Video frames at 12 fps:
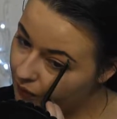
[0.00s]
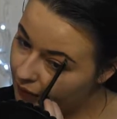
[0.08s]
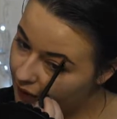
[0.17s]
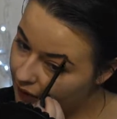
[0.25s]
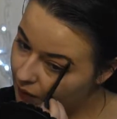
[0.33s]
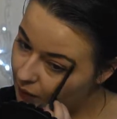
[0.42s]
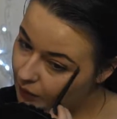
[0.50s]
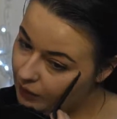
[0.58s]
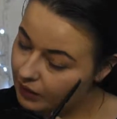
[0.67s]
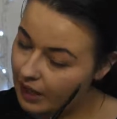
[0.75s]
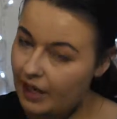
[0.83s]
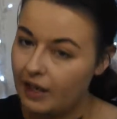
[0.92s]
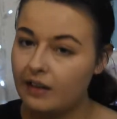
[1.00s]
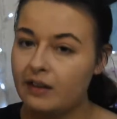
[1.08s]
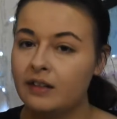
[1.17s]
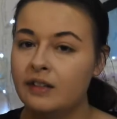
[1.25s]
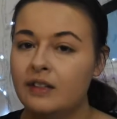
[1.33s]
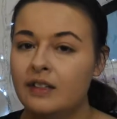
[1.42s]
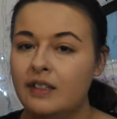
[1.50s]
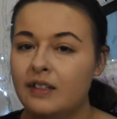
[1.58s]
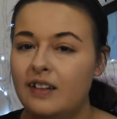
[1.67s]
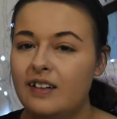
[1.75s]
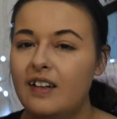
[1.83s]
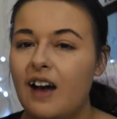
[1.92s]
and there were like
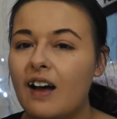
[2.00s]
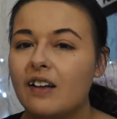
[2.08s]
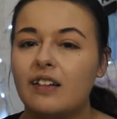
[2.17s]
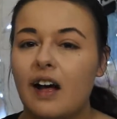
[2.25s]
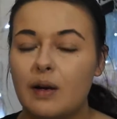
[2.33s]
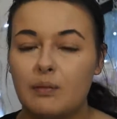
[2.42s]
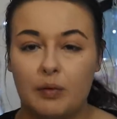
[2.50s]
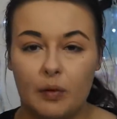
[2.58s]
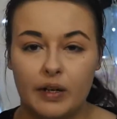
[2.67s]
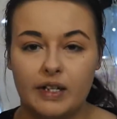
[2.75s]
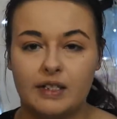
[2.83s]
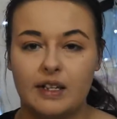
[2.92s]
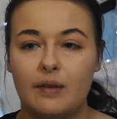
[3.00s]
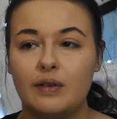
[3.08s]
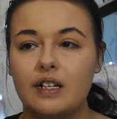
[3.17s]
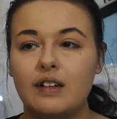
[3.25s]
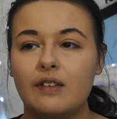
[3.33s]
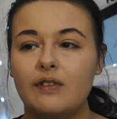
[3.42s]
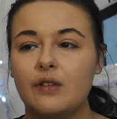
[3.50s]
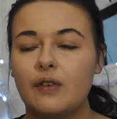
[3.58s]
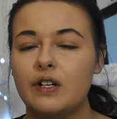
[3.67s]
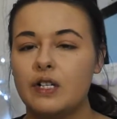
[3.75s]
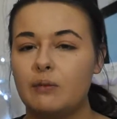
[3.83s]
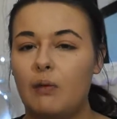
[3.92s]
not a lot of boys. It was a very
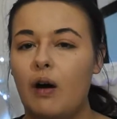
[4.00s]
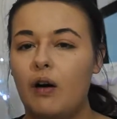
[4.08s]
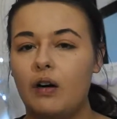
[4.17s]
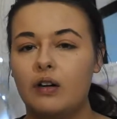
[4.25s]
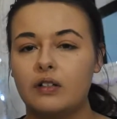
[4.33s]
small